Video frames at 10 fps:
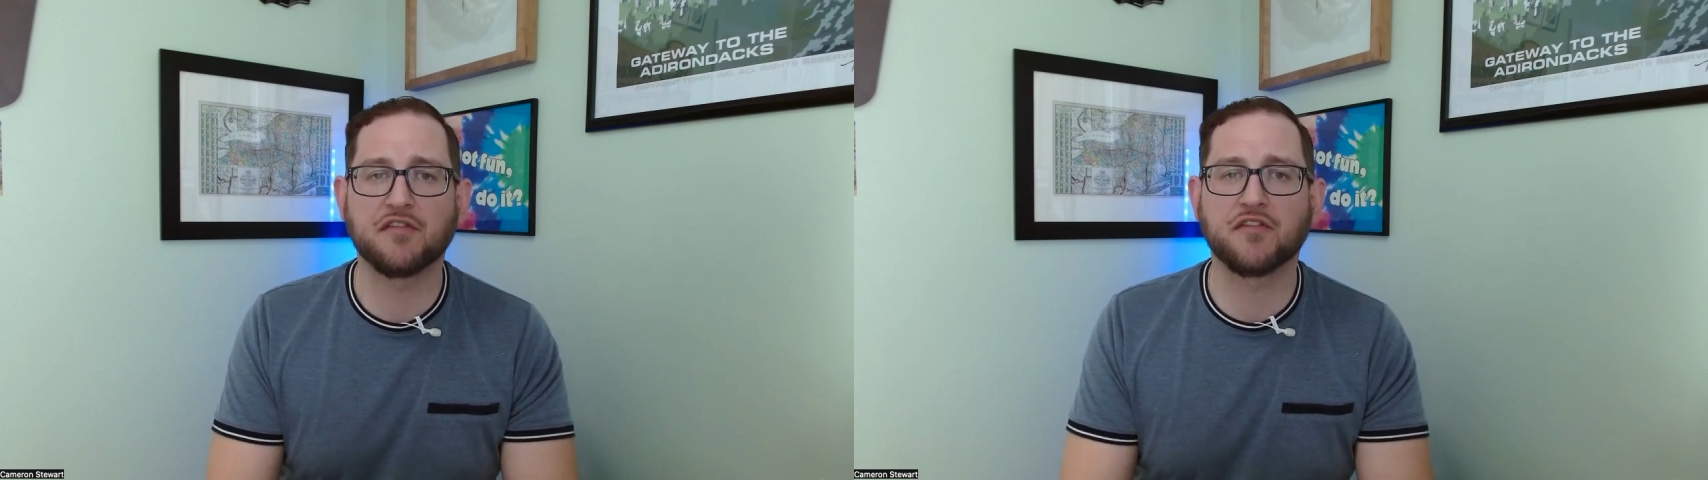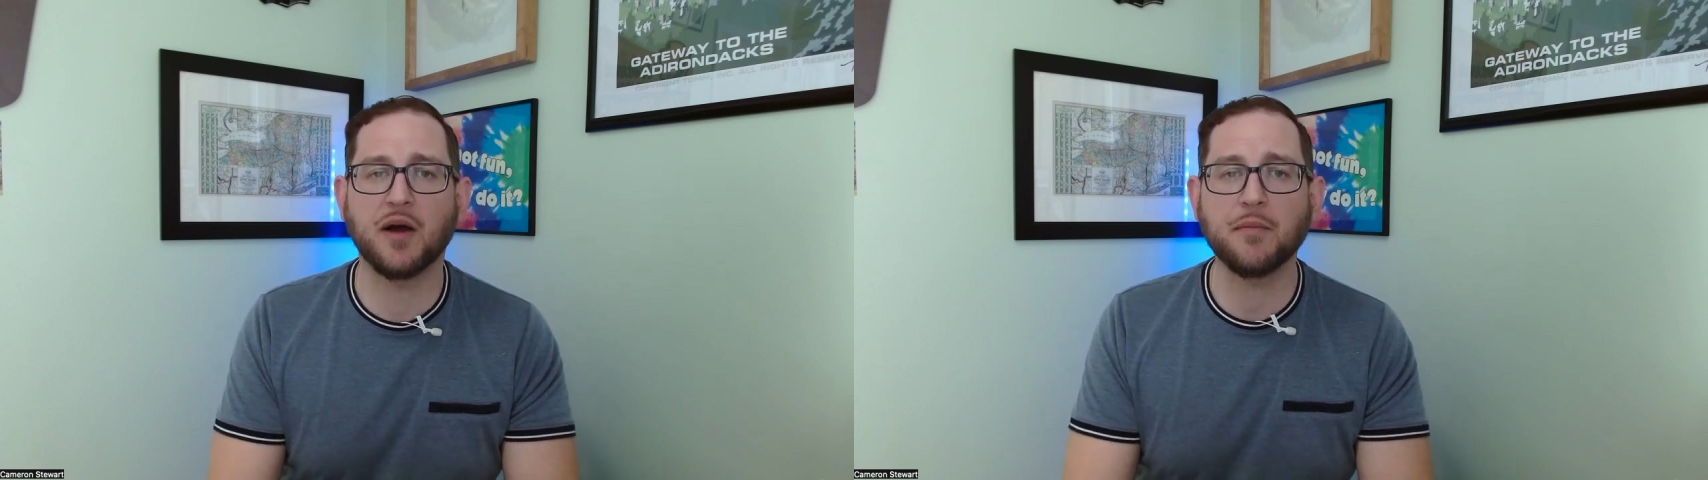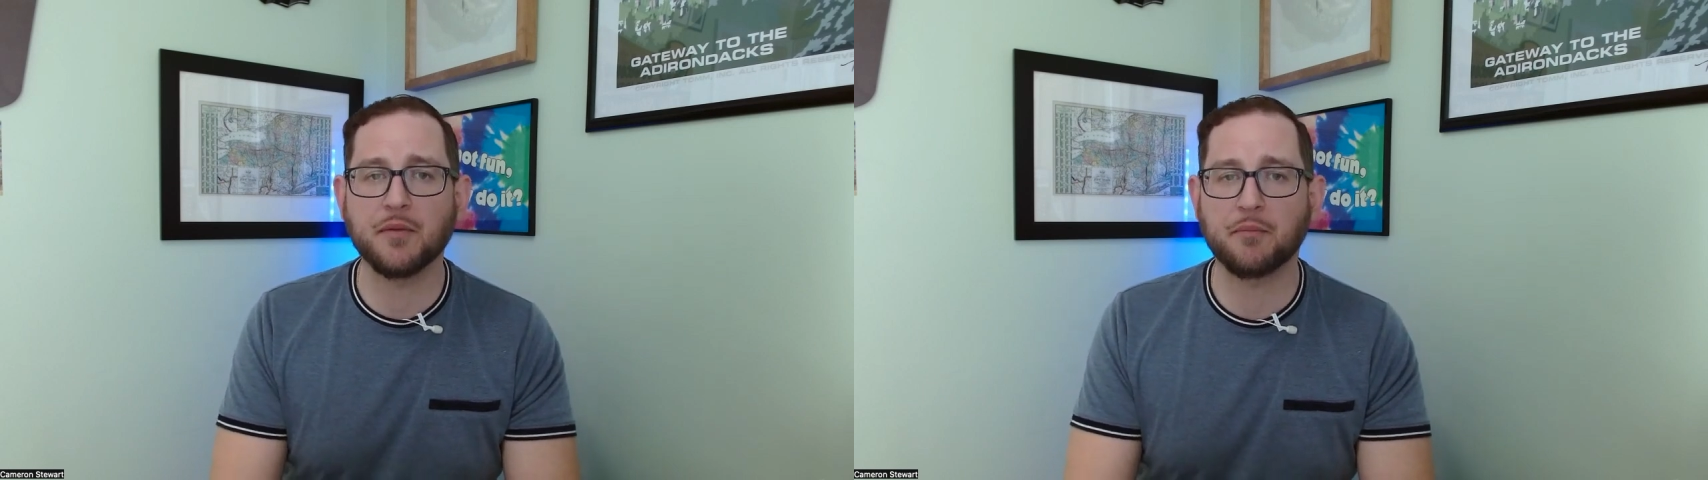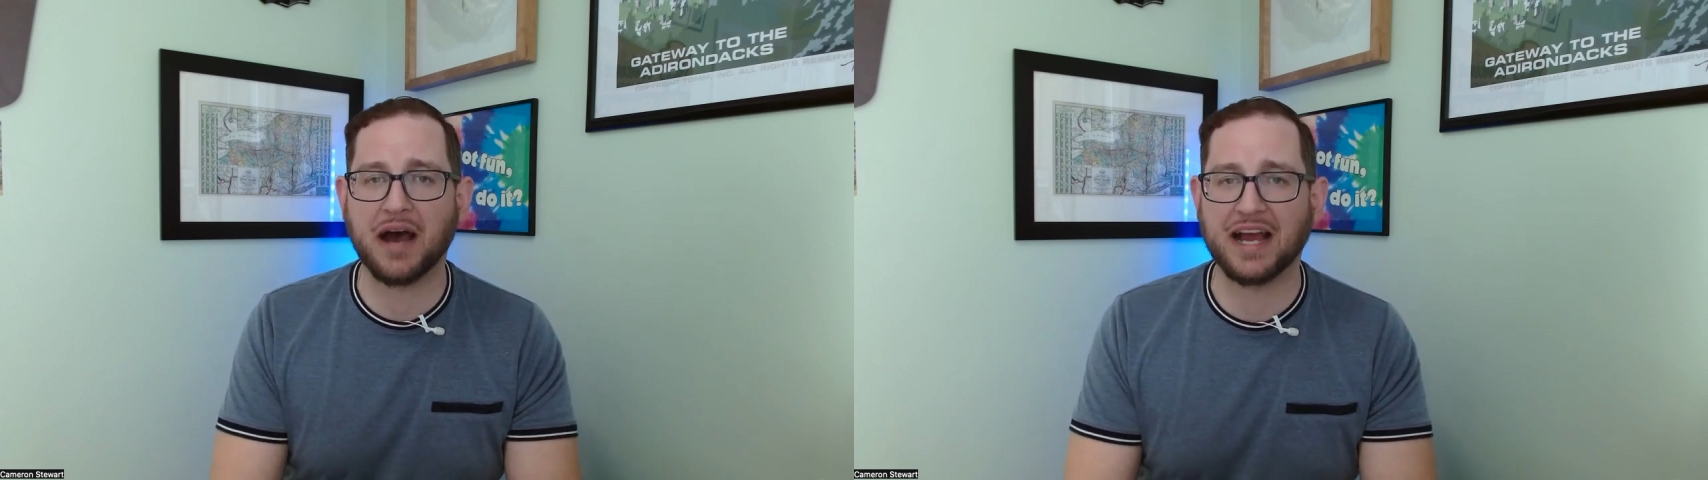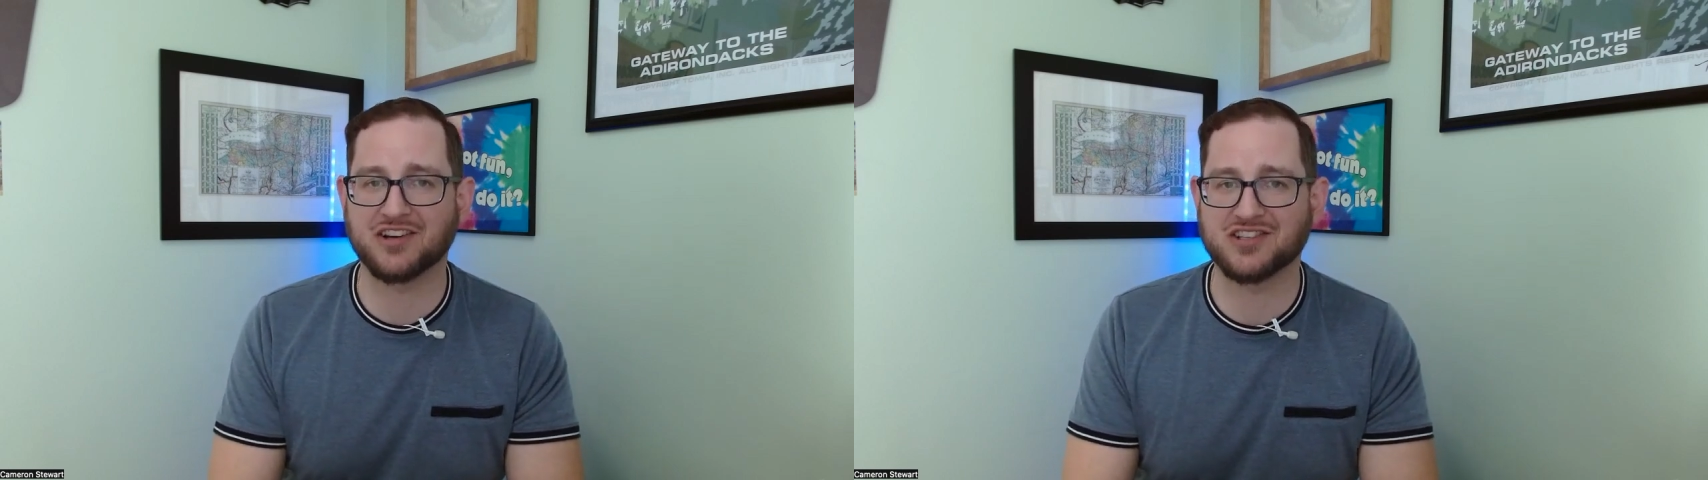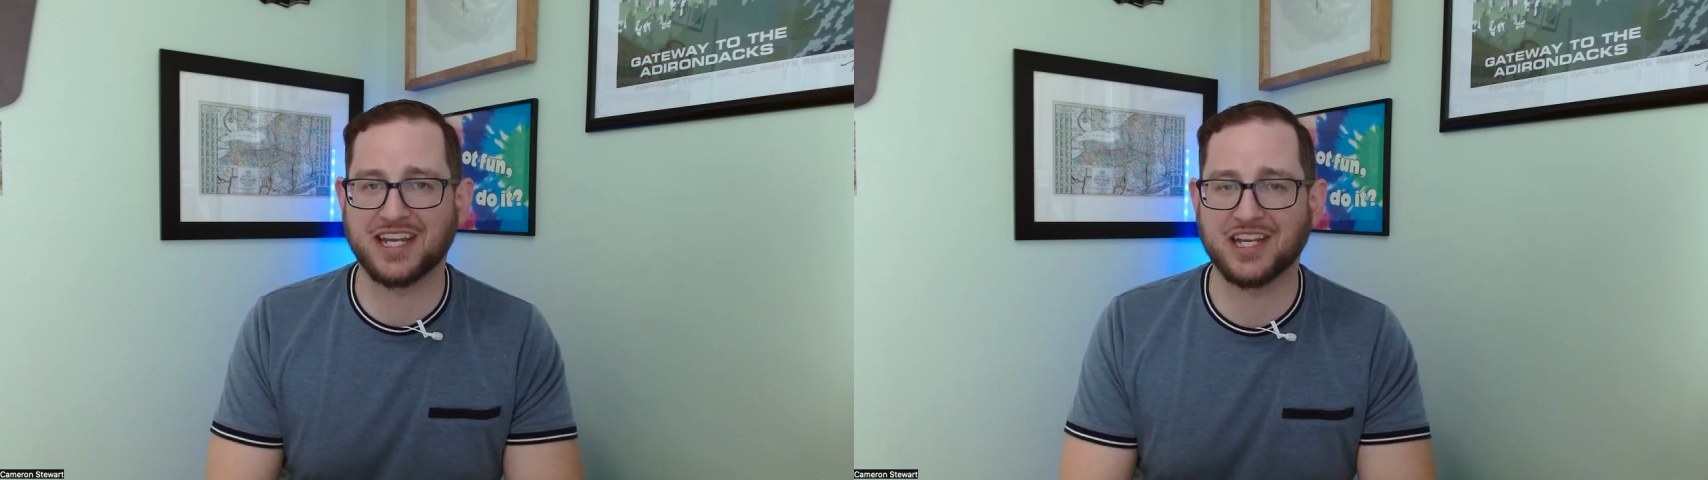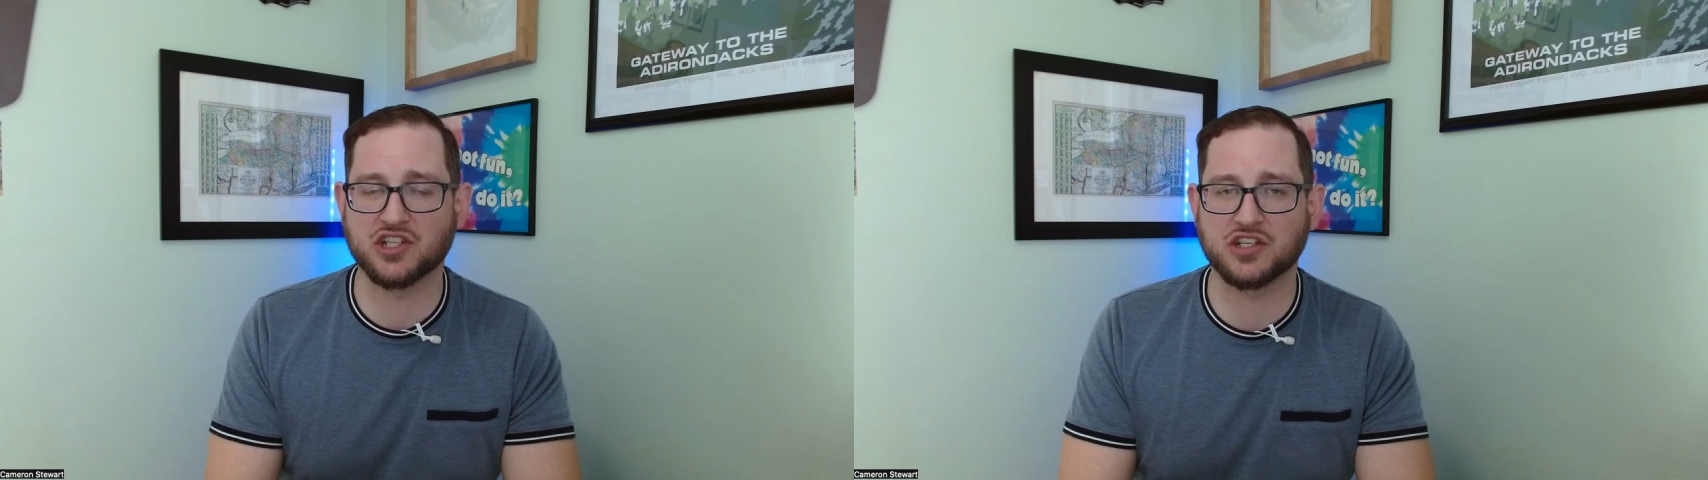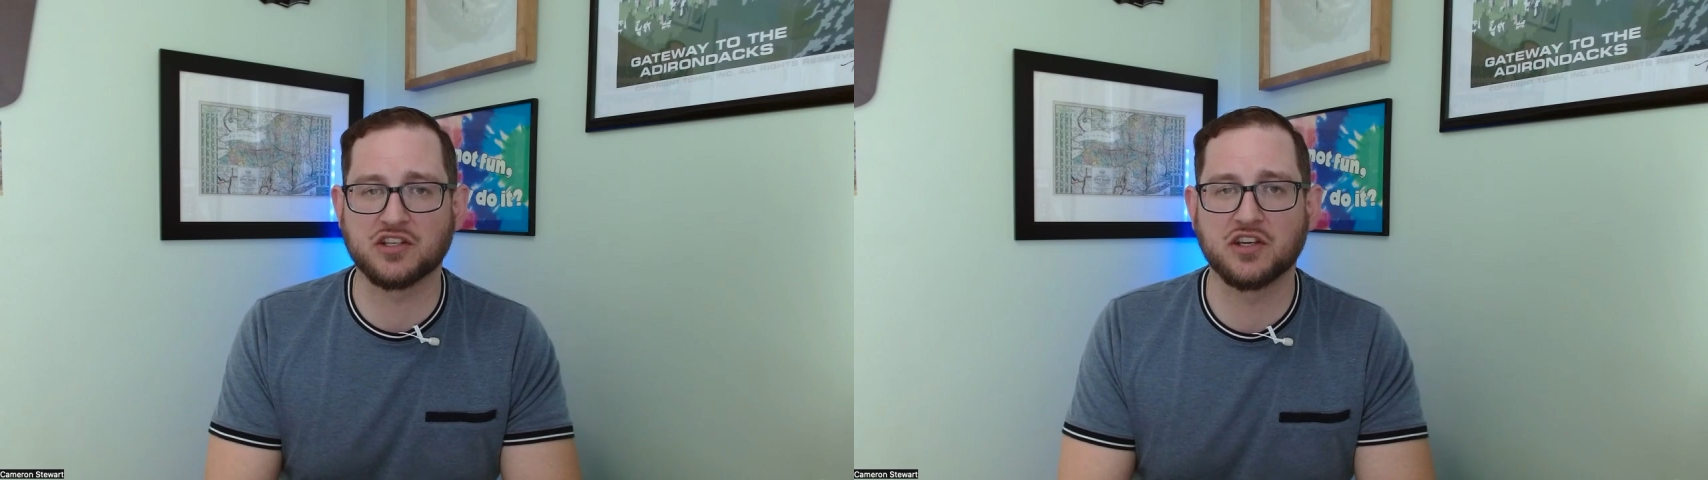from the buyer's
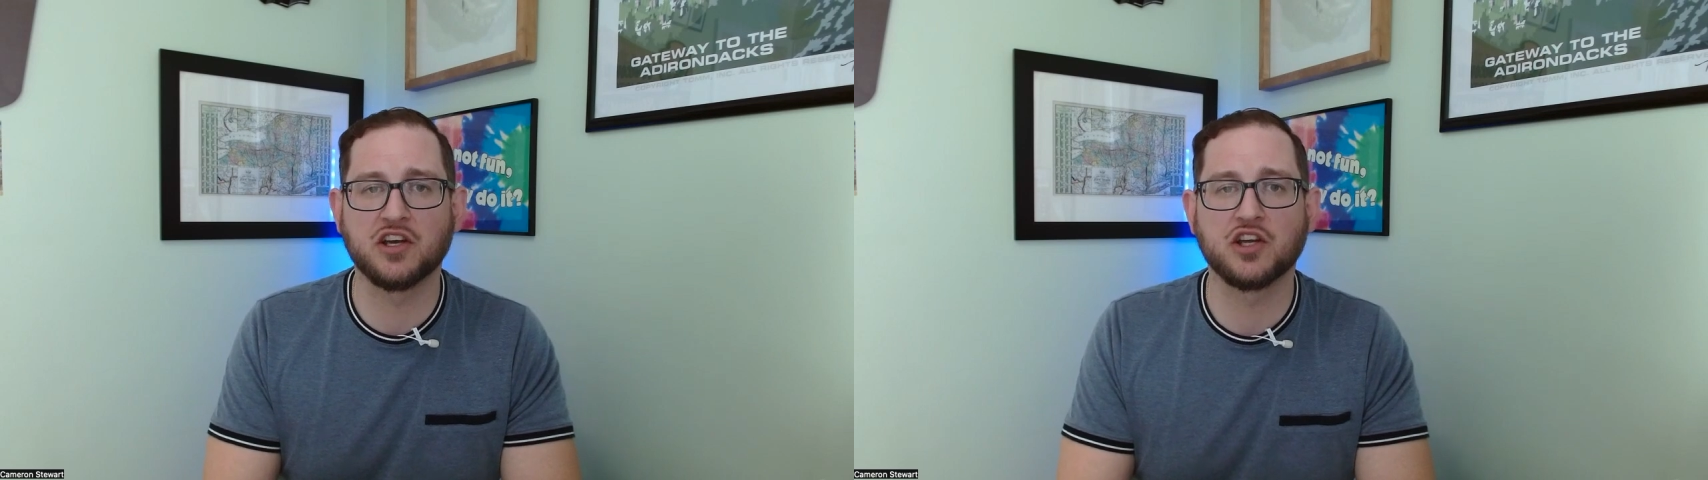agent